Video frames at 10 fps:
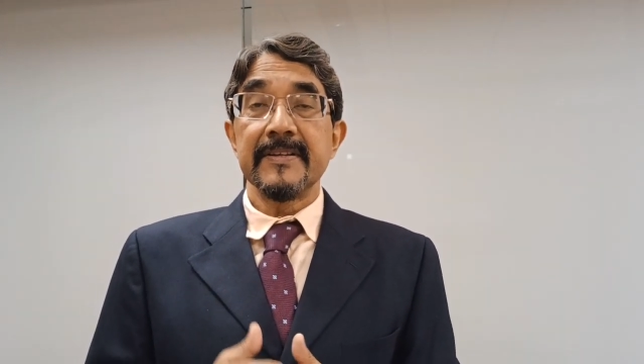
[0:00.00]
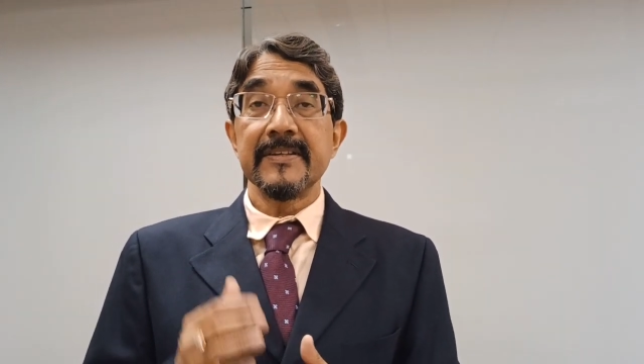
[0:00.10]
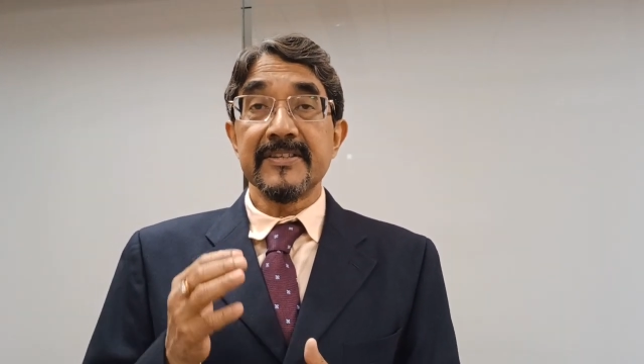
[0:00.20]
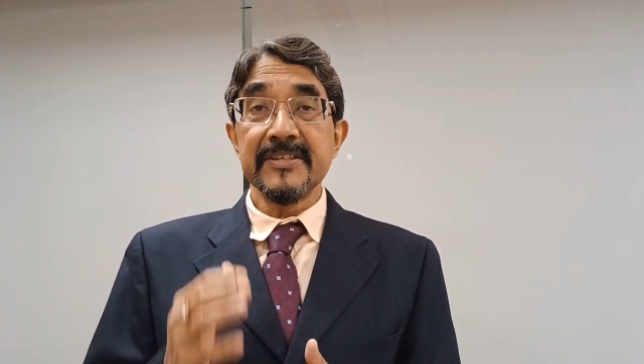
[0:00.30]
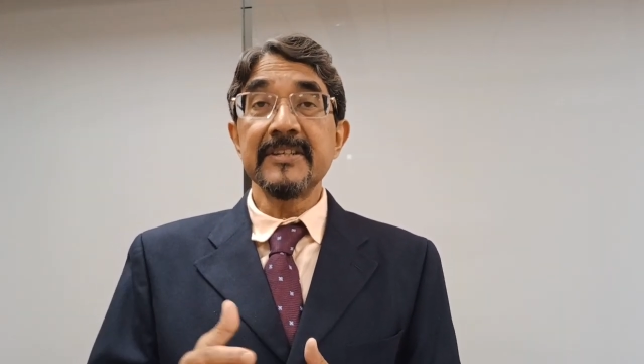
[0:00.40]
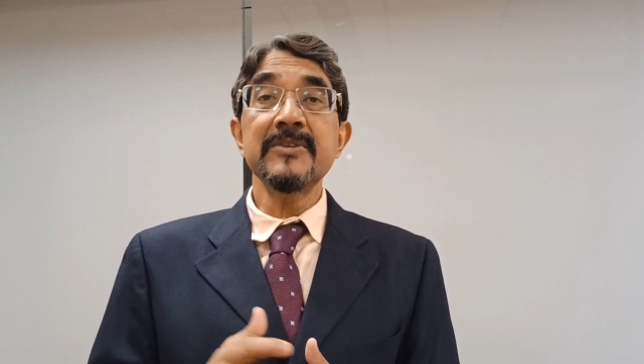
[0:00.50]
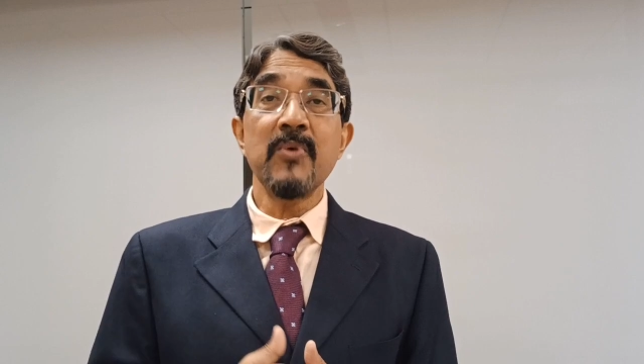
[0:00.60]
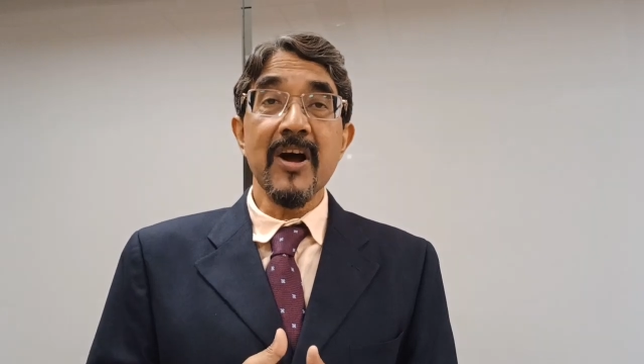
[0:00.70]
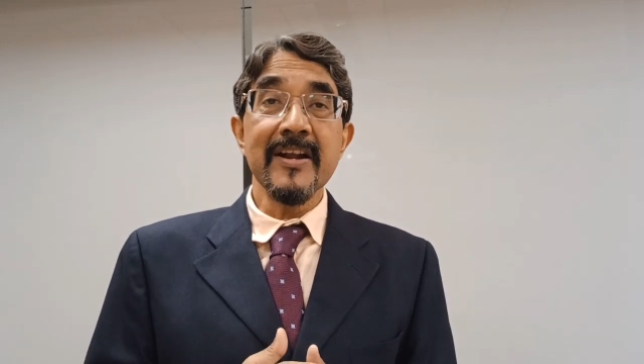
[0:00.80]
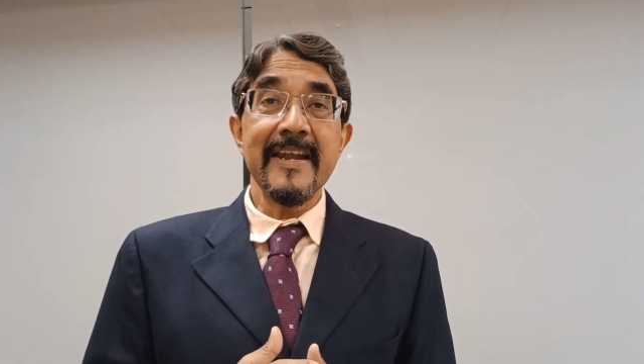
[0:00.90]
The third
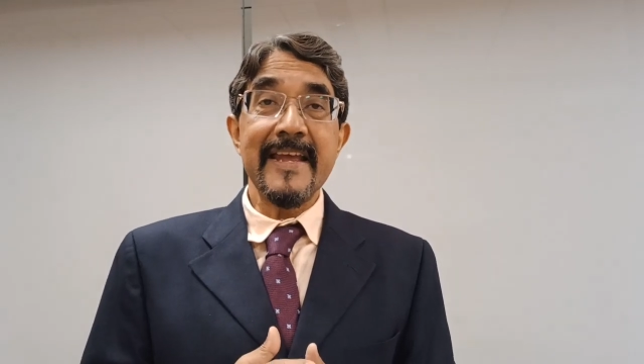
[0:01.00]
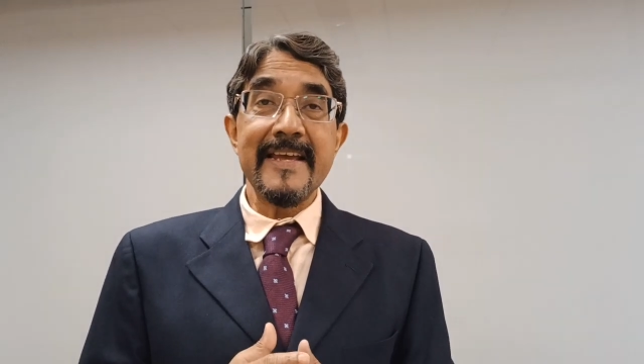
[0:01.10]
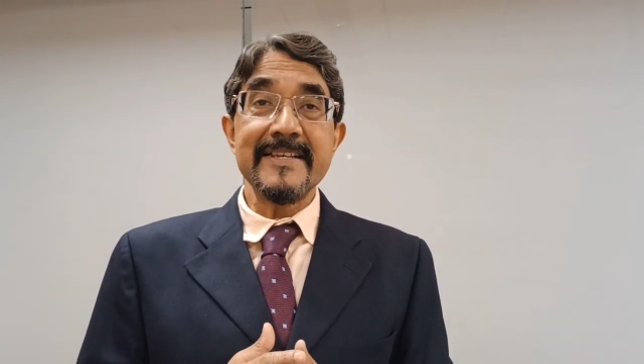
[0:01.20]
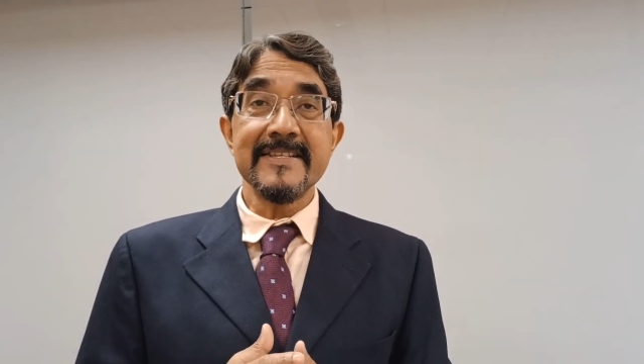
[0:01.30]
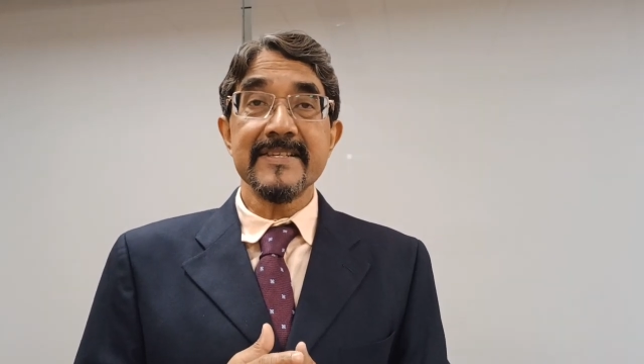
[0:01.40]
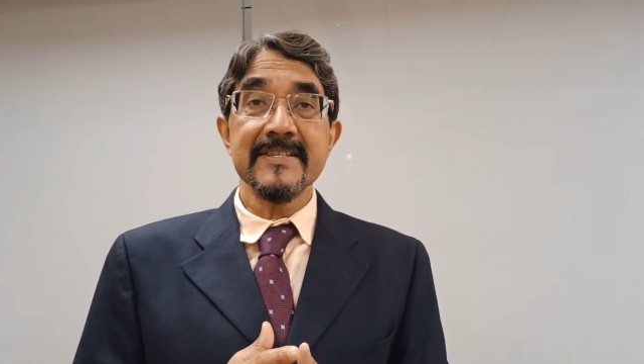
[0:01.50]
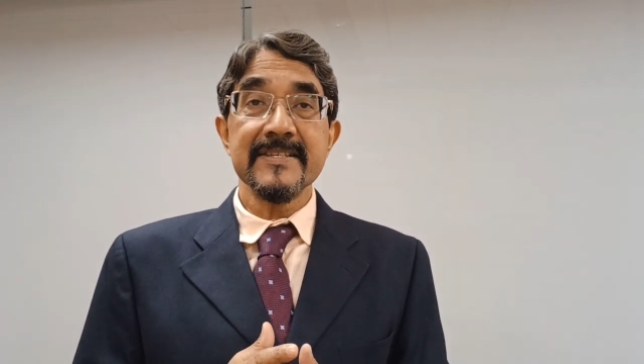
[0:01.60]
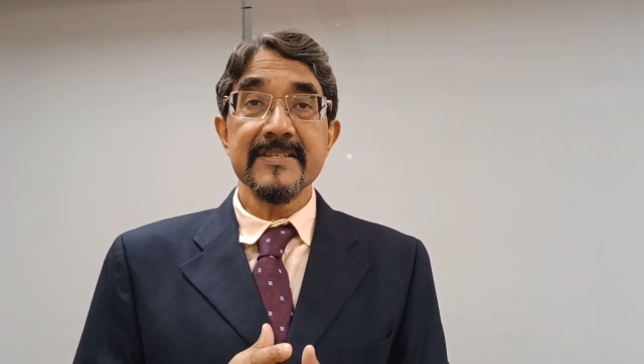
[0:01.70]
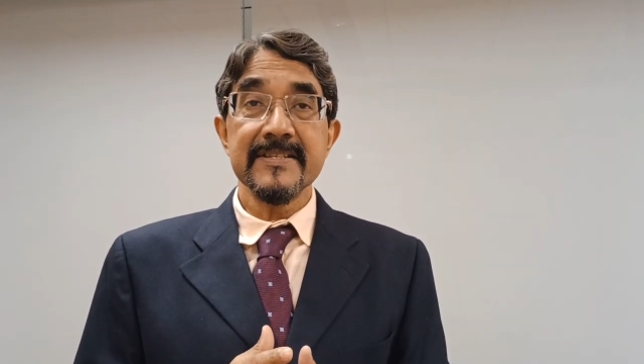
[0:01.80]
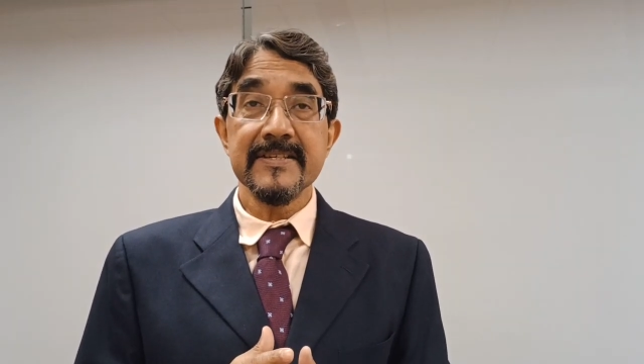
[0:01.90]
one
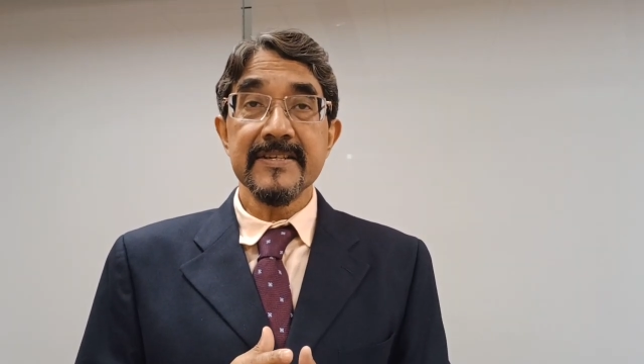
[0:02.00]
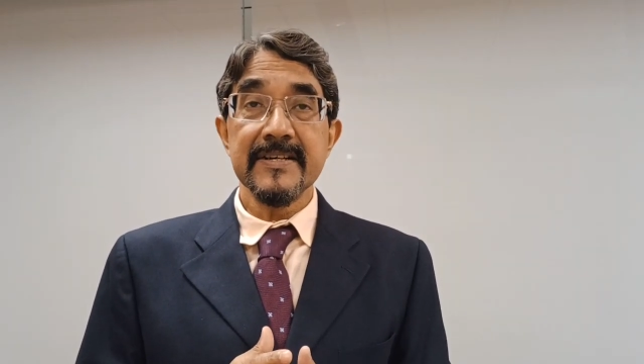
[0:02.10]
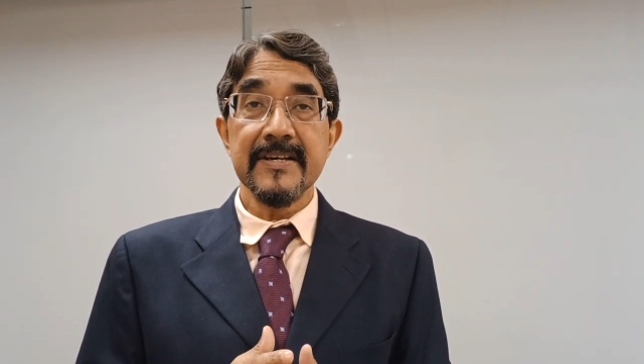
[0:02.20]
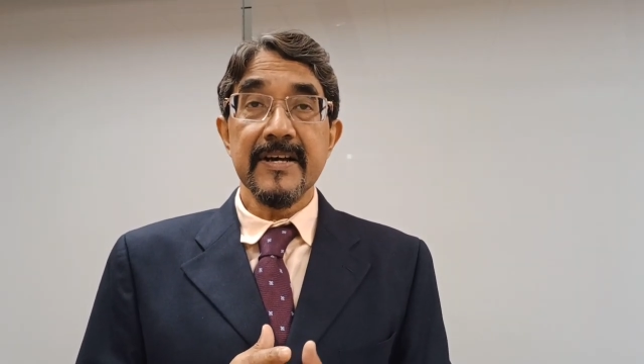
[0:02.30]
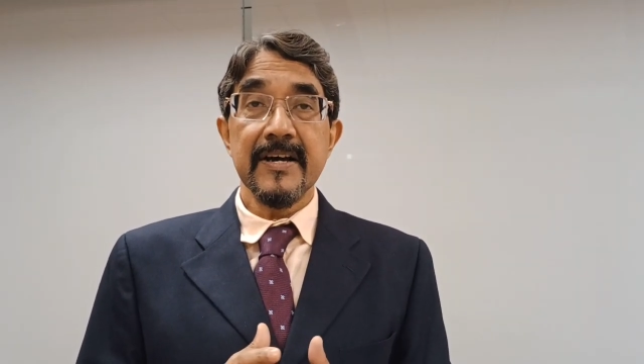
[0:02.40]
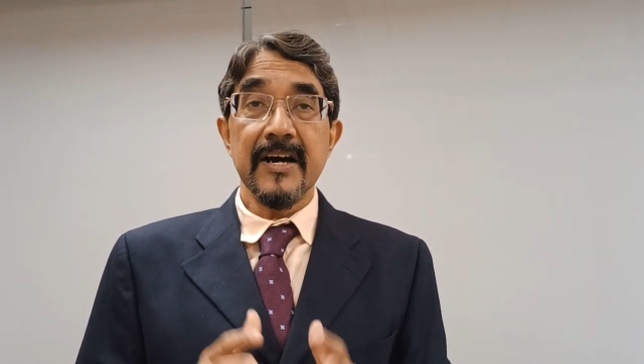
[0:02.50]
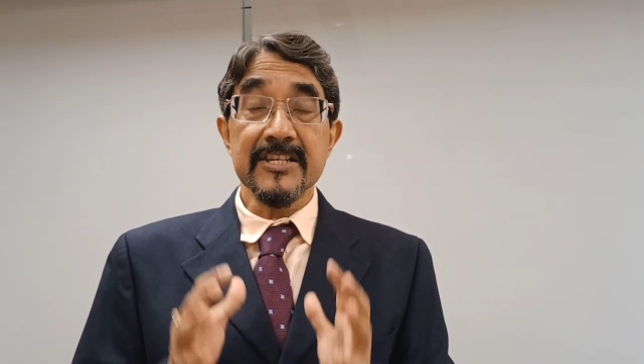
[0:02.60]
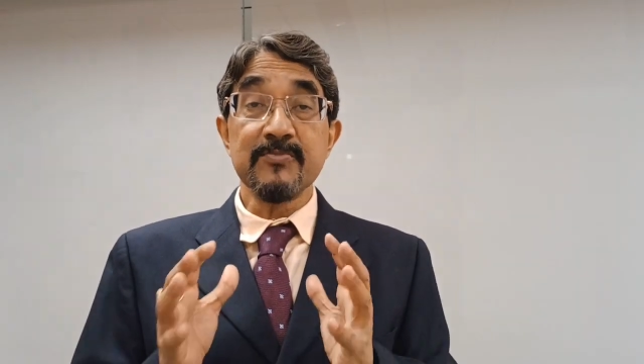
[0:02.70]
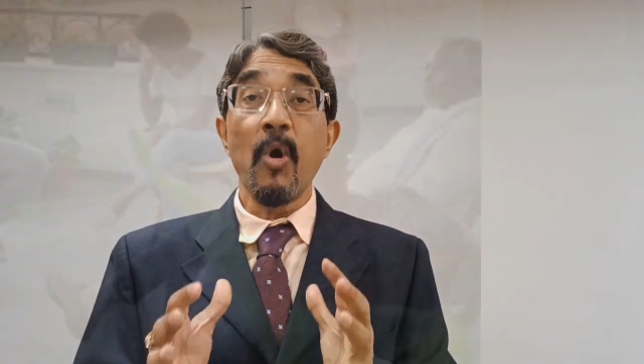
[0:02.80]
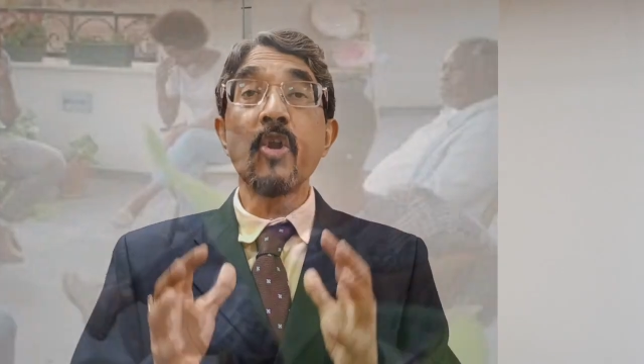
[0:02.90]
is a
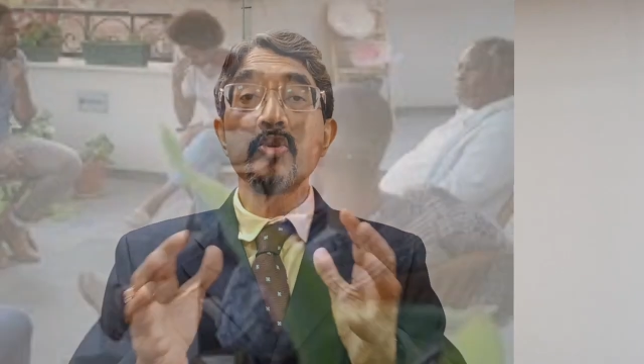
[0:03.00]
small